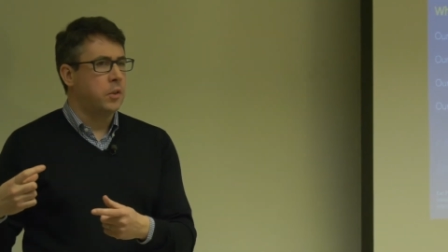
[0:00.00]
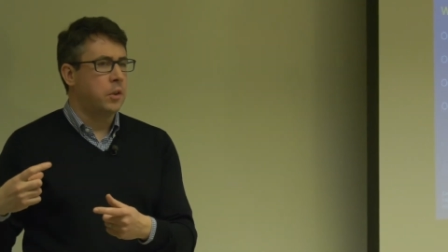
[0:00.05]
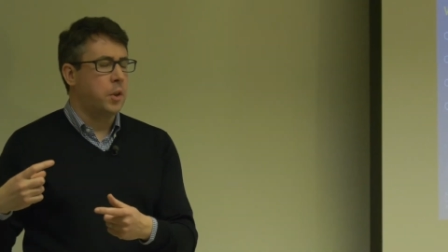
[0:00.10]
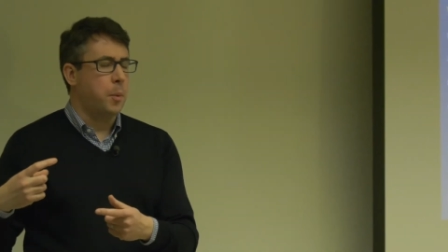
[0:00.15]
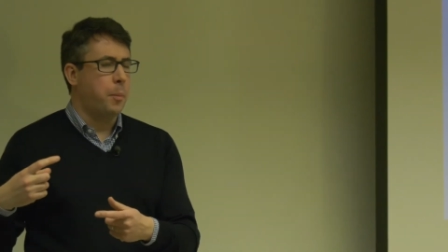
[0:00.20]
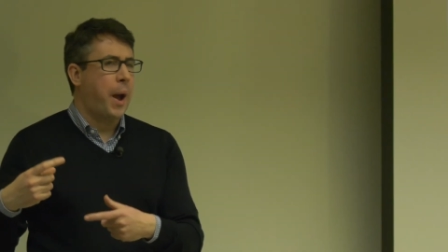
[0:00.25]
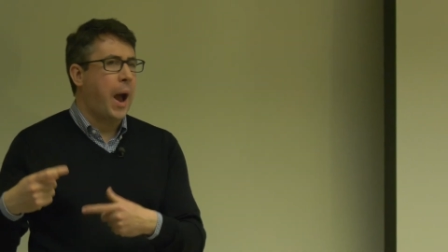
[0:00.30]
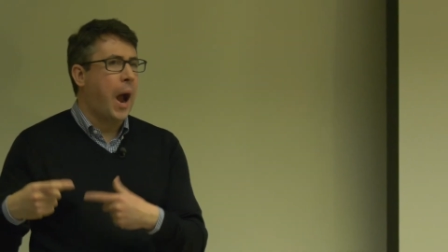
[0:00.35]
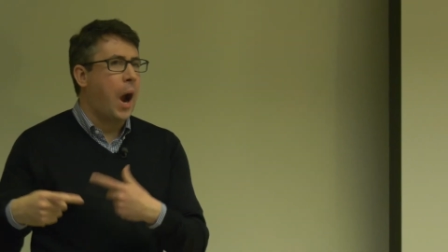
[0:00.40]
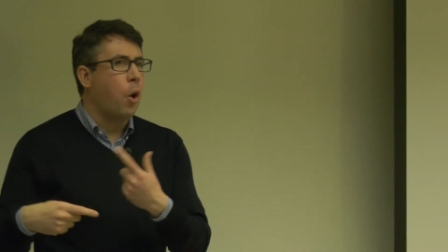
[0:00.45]
the
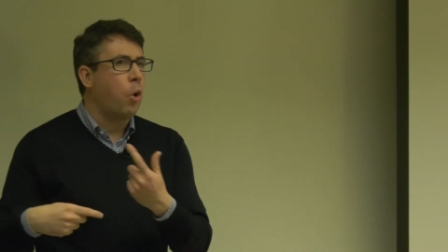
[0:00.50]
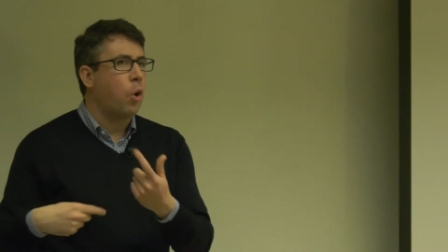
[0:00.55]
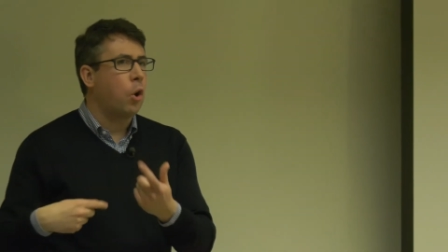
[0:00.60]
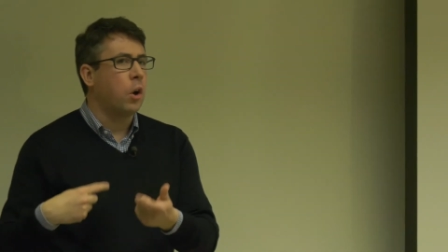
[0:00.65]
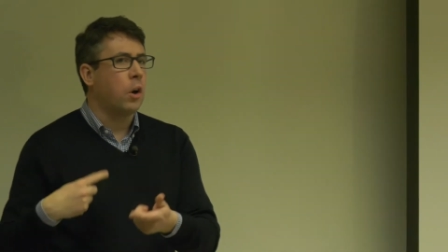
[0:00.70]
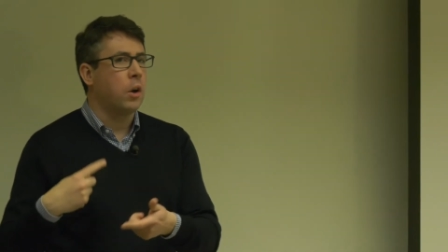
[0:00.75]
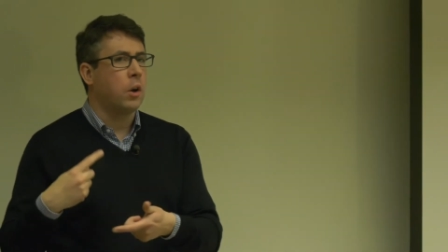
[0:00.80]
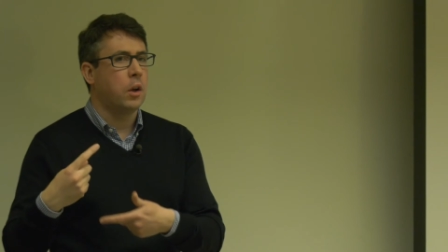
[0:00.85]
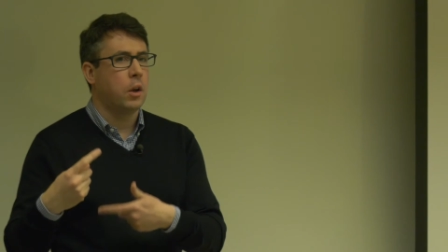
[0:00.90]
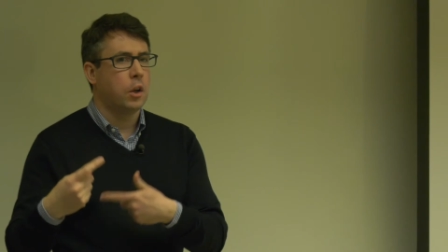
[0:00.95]

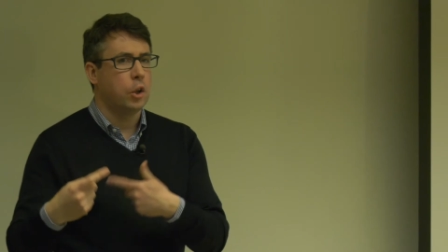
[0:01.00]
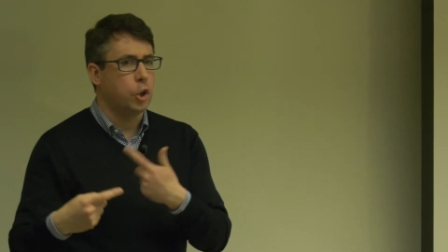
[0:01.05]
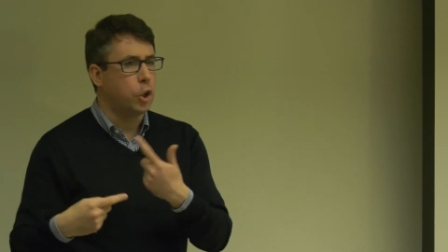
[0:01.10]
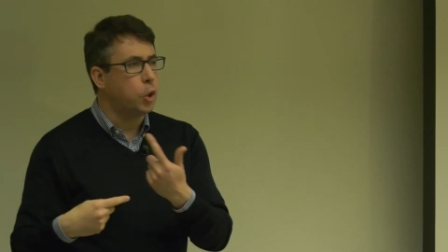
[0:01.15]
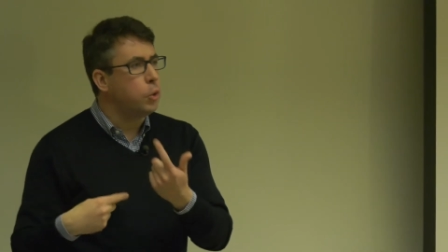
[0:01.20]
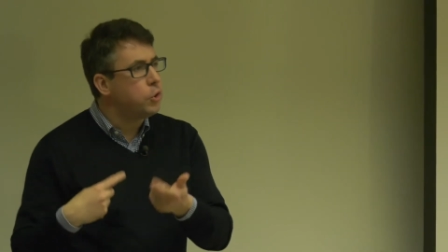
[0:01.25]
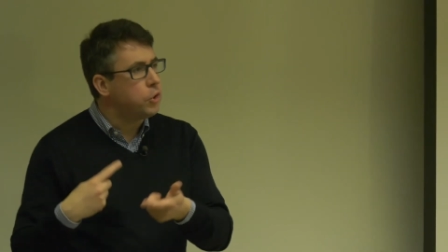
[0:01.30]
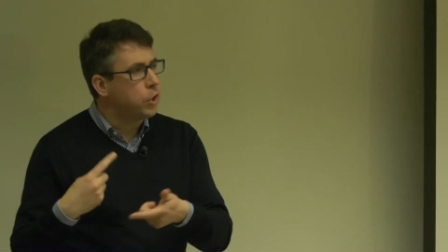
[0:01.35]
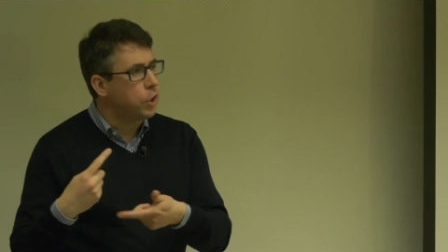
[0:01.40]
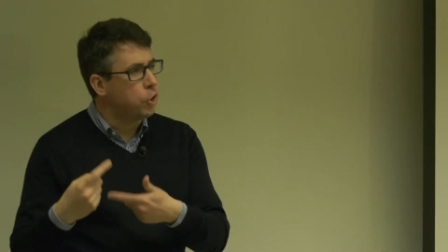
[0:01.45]
power
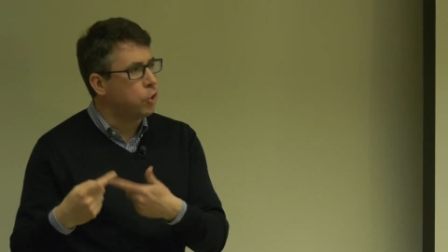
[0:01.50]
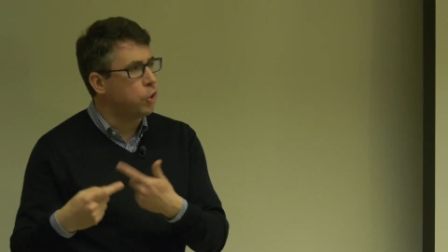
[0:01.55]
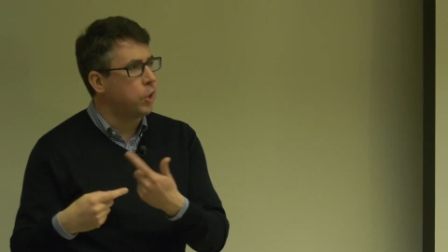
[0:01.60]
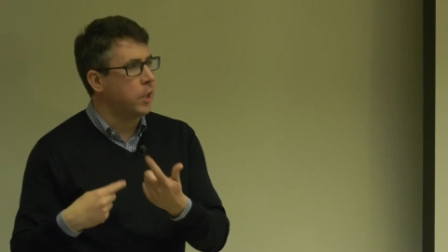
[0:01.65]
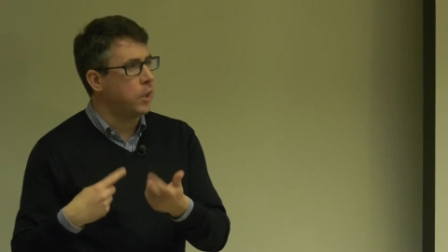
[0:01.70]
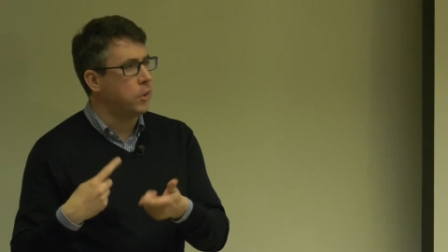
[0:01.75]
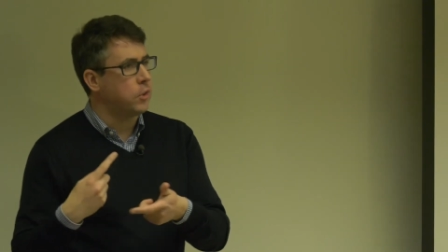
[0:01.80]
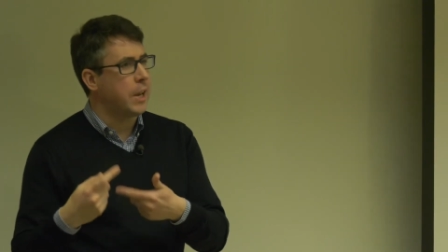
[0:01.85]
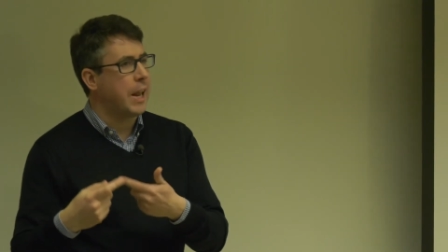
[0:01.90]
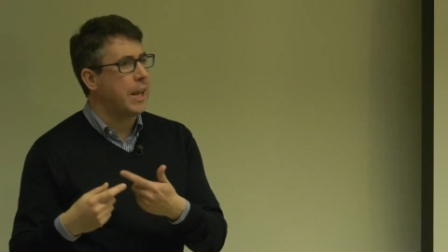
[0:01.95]
usage
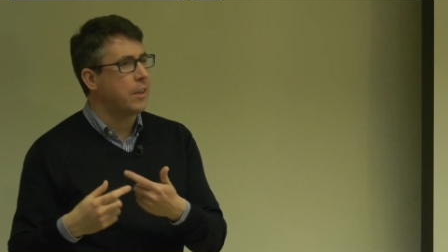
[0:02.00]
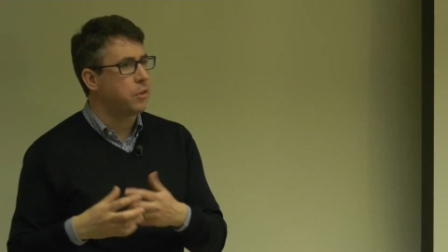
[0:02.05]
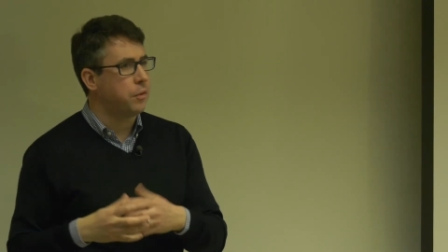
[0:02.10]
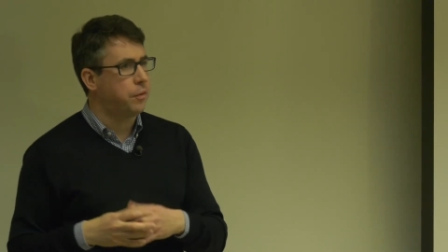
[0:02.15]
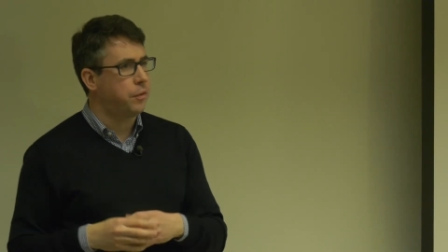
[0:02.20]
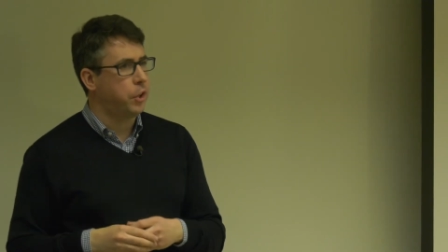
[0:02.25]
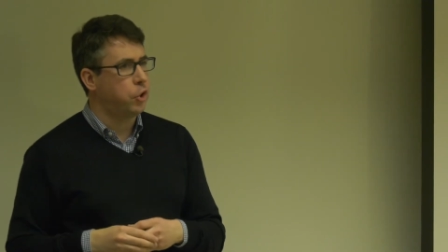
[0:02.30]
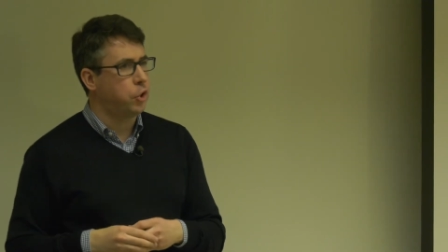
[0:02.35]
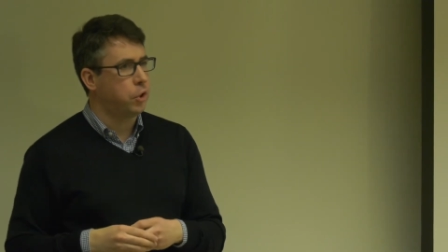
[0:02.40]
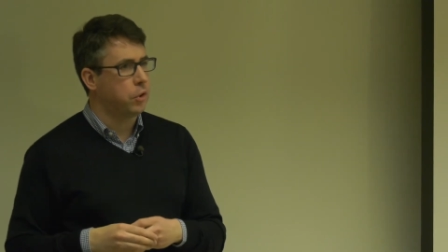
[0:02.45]
is less
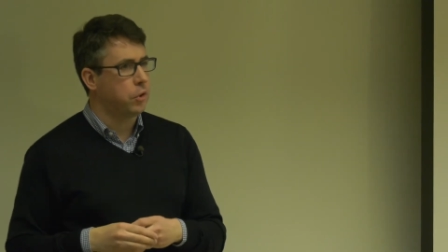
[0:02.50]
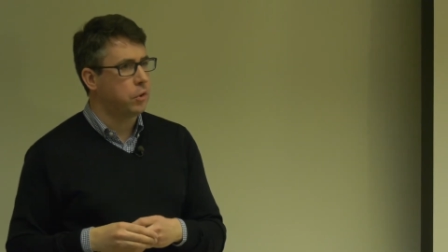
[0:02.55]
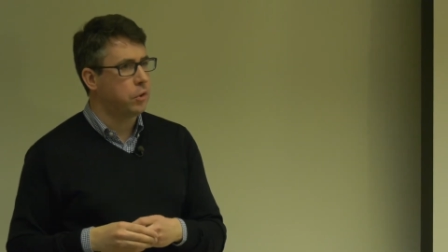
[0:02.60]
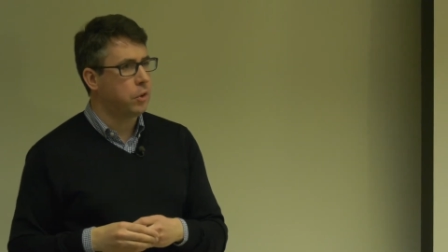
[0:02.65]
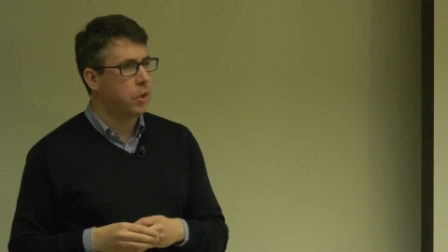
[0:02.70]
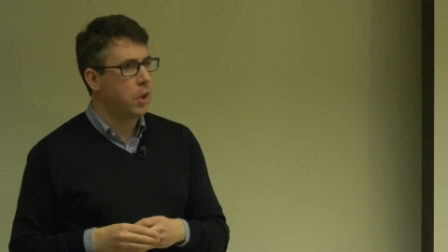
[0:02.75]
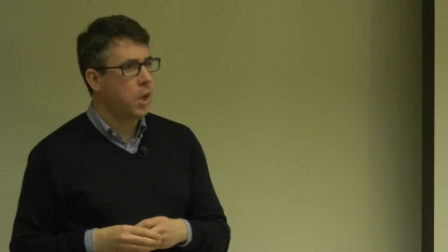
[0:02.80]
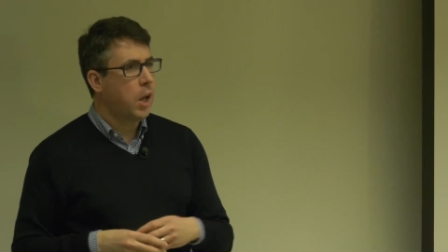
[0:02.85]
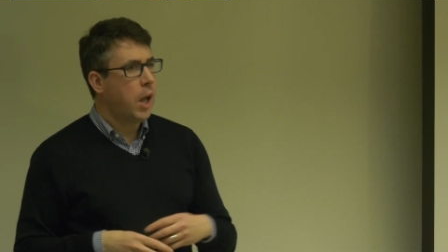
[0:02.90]
efficient.